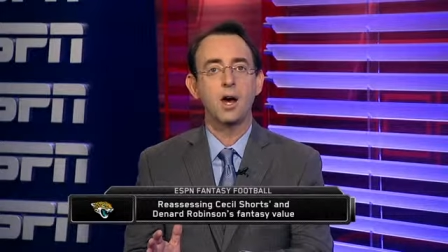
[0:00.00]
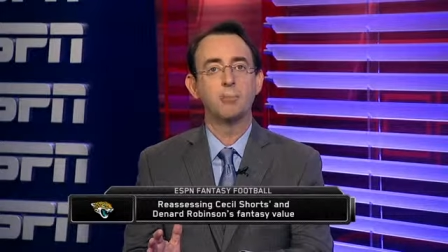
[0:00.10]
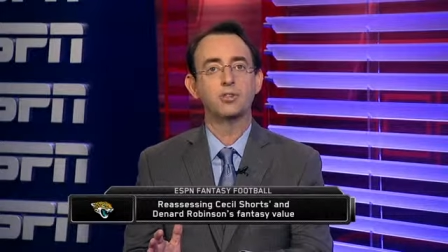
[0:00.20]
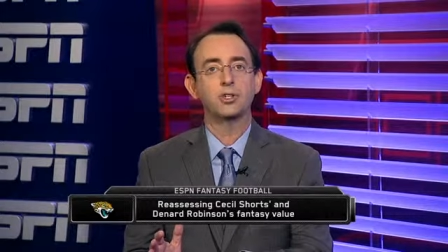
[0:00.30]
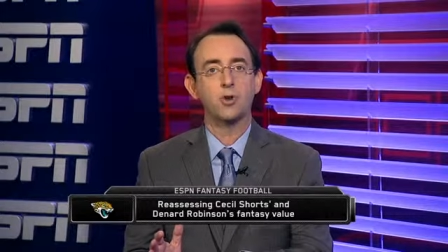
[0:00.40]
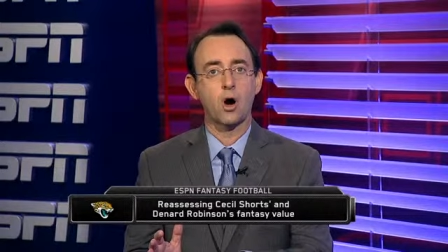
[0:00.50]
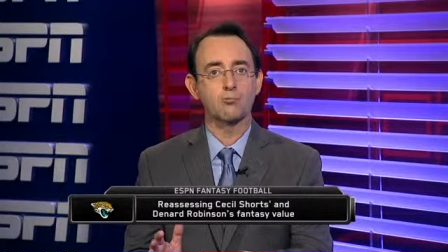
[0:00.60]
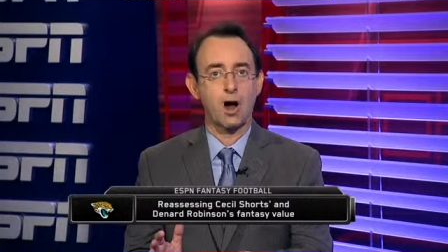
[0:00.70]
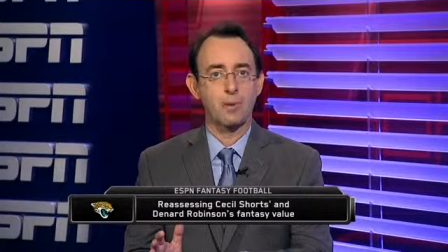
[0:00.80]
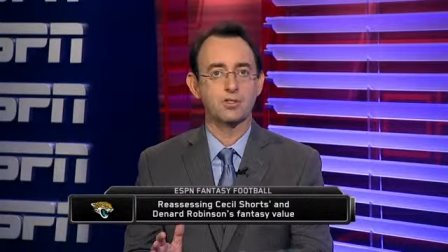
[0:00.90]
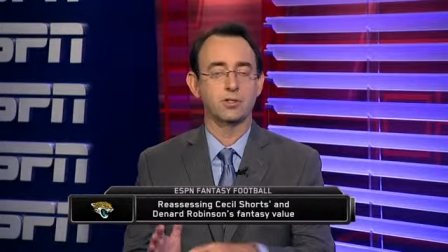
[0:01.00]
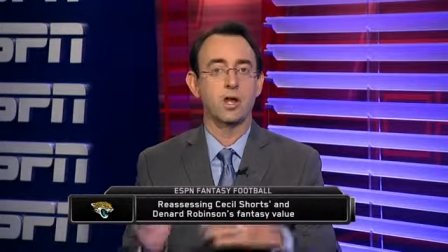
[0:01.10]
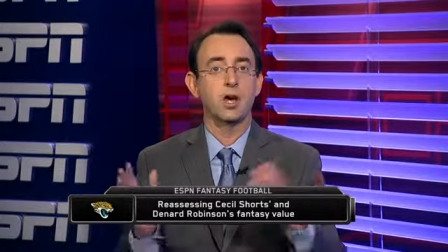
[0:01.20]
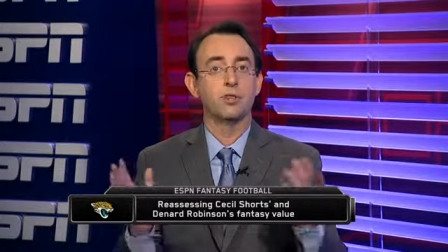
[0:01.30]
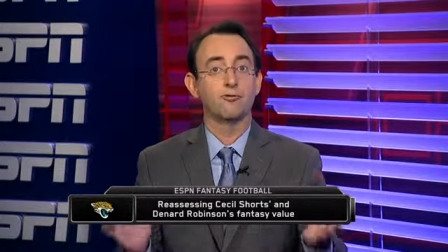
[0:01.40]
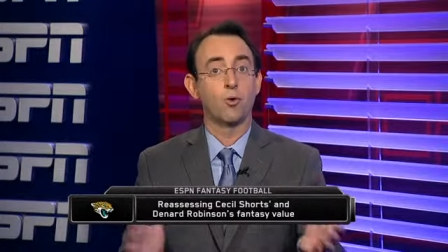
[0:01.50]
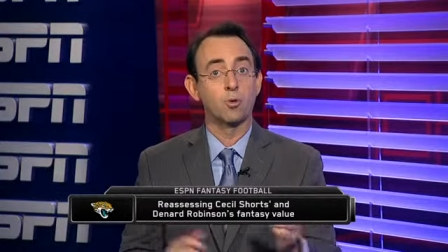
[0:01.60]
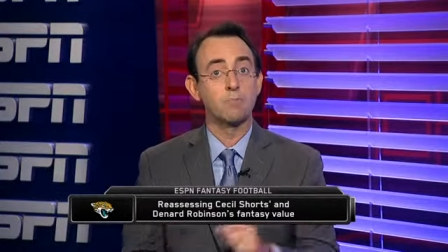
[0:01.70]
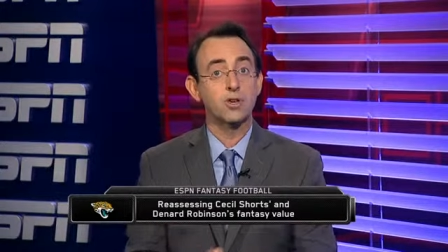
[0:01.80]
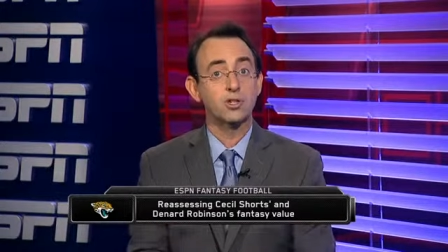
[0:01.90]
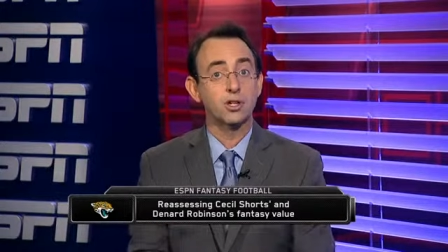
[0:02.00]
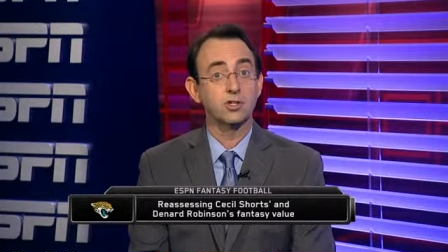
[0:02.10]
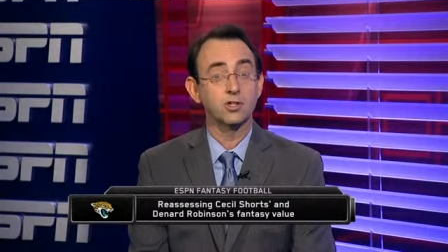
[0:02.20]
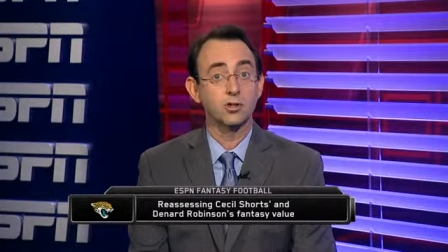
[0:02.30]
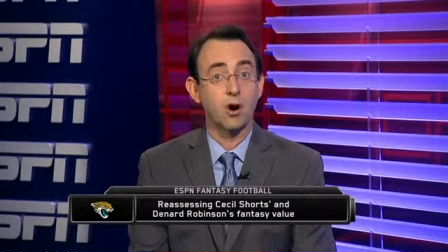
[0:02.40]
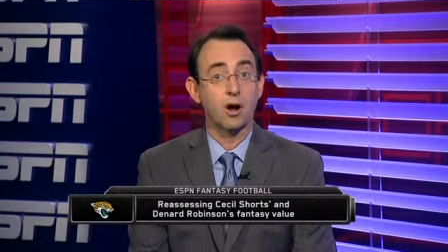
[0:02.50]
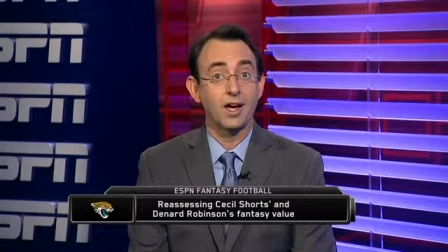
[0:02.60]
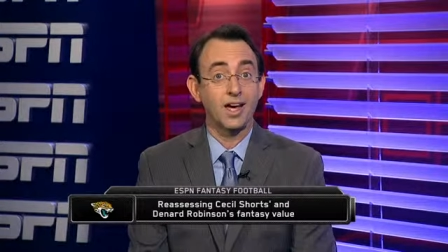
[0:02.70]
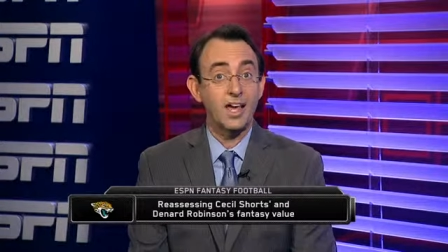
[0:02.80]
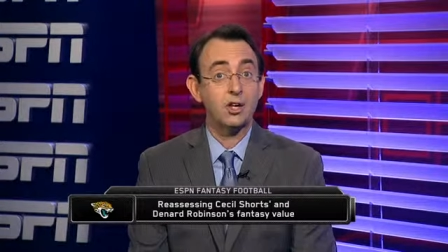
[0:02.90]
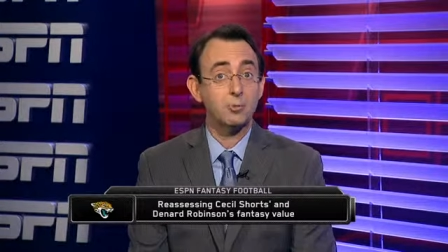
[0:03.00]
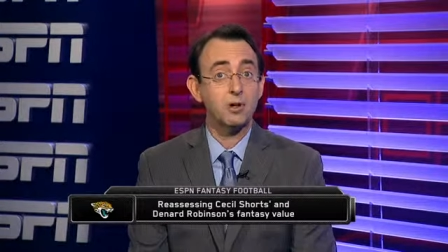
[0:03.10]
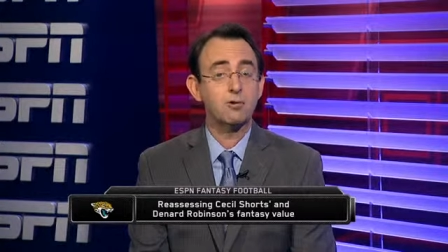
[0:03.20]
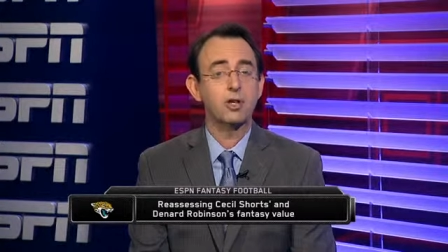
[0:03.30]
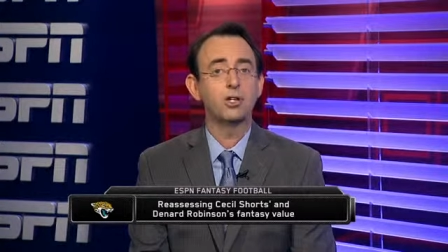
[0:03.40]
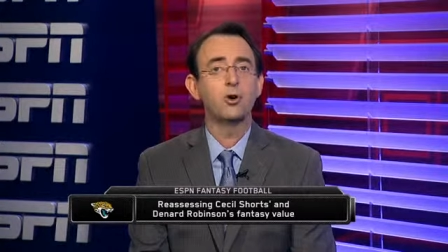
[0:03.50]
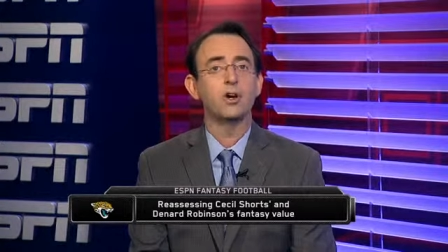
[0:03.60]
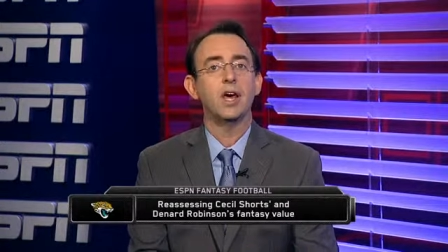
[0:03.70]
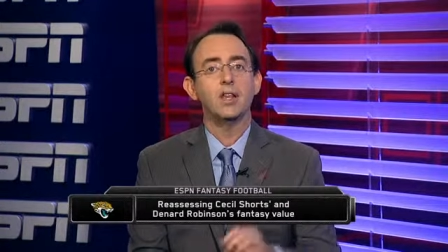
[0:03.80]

but Denard Robinson, the former Michigan star, he could be really good.